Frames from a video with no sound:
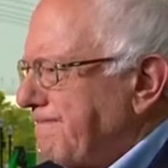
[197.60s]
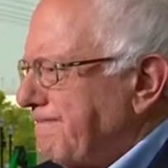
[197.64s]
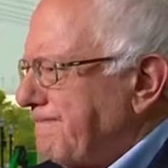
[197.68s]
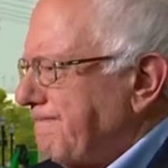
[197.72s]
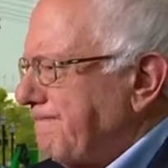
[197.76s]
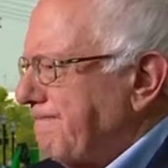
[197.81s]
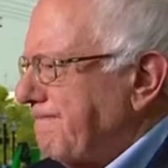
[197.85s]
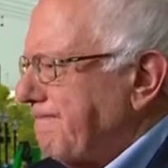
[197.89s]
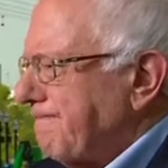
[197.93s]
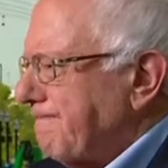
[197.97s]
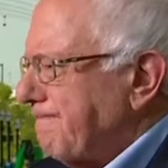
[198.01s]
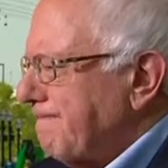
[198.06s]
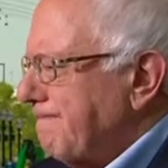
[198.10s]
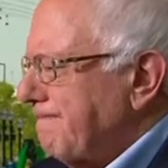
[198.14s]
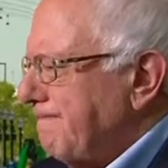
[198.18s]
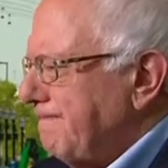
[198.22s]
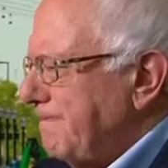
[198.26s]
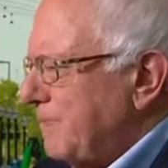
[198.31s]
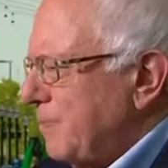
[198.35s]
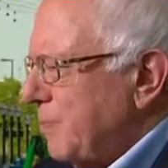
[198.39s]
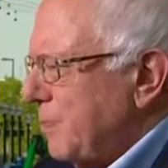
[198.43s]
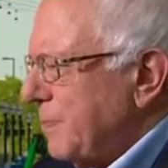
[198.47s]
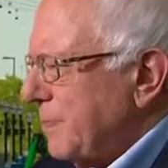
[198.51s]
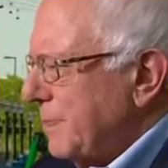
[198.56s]

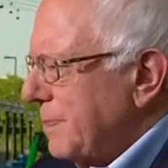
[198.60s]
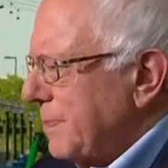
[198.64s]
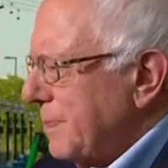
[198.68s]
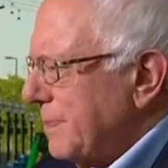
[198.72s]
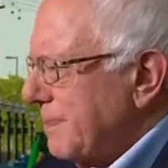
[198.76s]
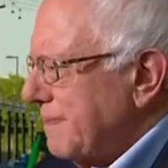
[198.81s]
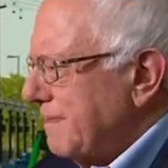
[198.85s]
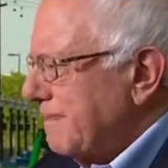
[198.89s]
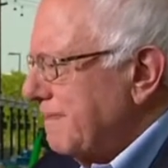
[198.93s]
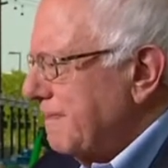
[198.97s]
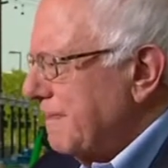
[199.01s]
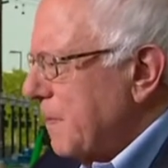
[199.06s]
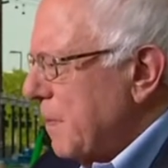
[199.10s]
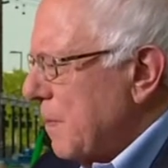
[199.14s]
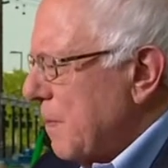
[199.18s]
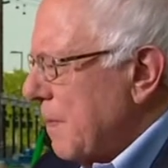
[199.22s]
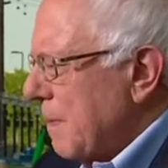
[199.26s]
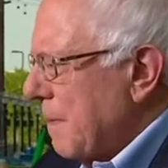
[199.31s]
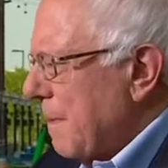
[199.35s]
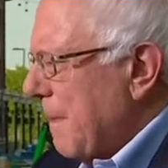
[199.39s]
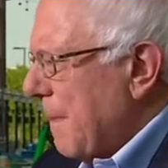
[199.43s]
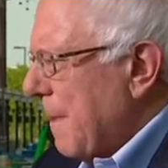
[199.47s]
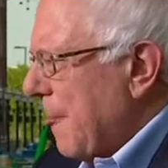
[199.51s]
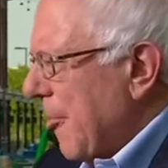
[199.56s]

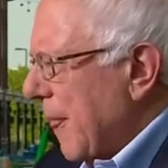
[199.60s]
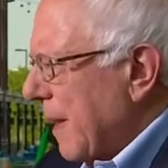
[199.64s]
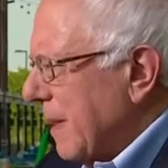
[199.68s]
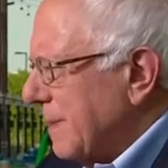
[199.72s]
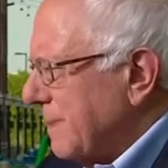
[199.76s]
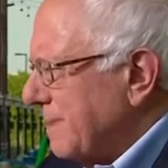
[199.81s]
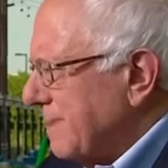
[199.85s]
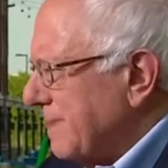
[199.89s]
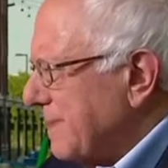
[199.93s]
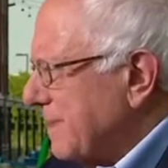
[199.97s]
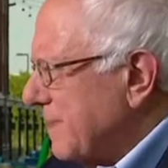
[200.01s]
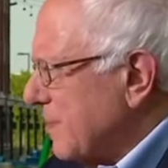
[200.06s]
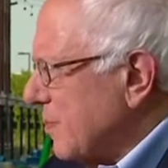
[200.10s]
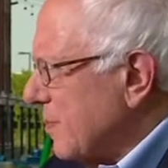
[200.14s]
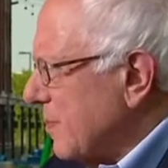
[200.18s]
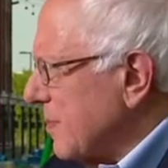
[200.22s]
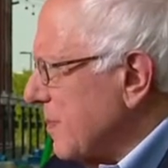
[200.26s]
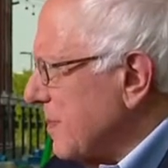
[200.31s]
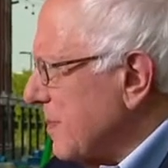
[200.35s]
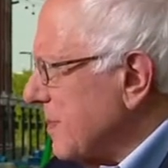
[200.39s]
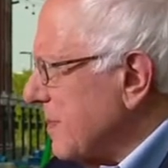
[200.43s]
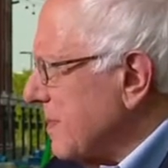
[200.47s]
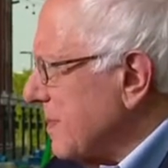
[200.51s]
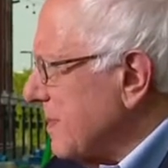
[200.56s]

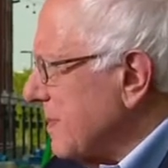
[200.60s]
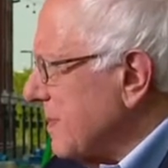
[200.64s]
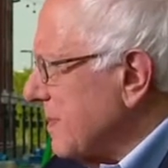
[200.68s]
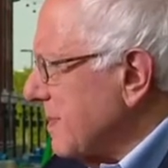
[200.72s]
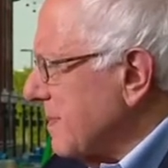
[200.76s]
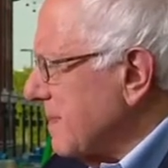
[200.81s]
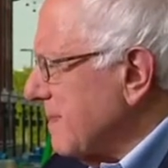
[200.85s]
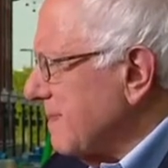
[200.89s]
(not speaking)